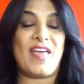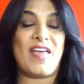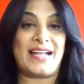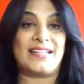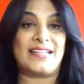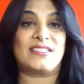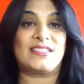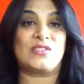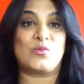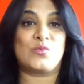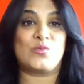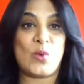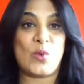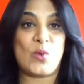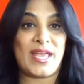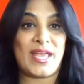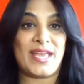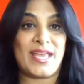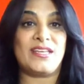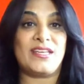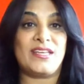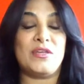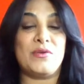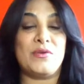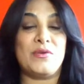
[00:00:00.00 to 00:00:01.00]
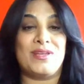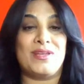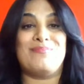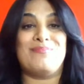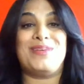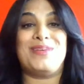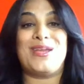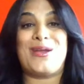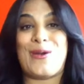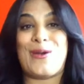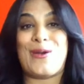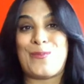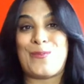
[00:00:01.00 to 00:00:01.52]
that's when you
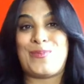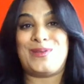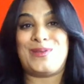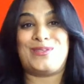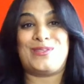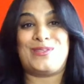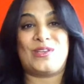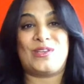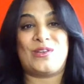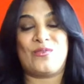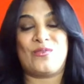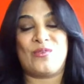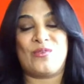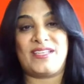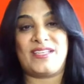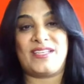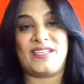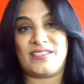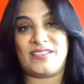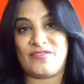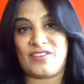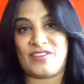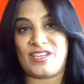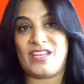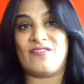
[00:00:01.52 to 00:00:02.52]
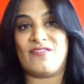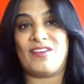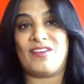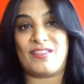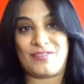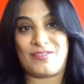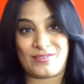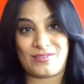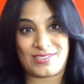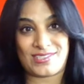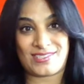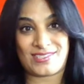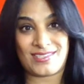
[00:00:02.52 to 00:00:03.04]
can be open to the creativity of
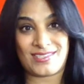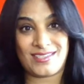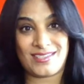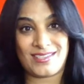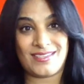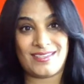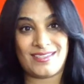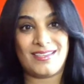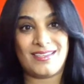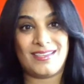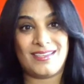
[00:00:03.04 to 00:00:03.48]
others.